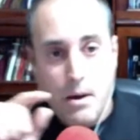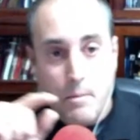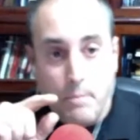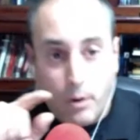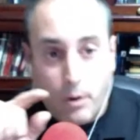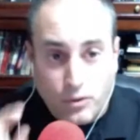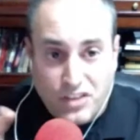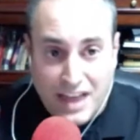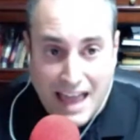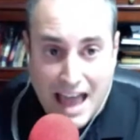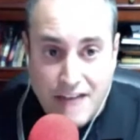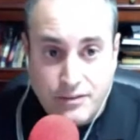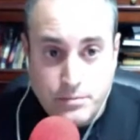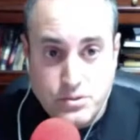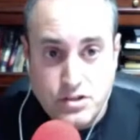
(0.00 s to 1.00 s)
But what they
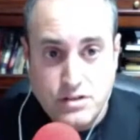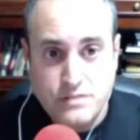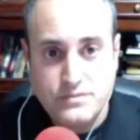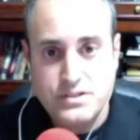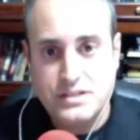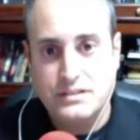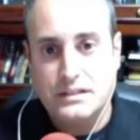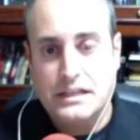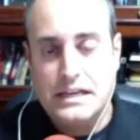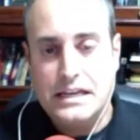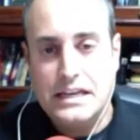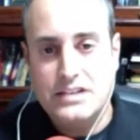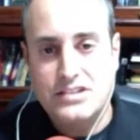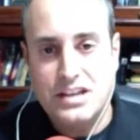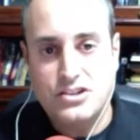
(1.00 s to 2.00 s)
have observed
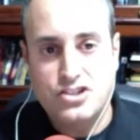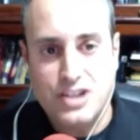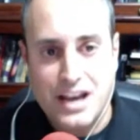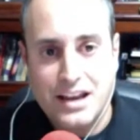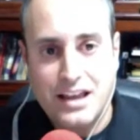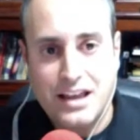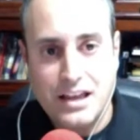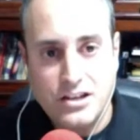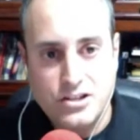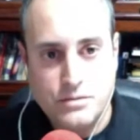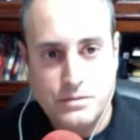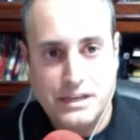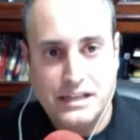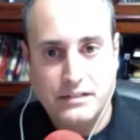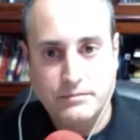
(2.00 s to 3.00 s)
is that genetic
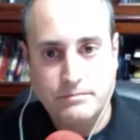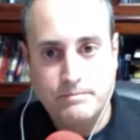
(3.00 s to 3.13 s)
entropy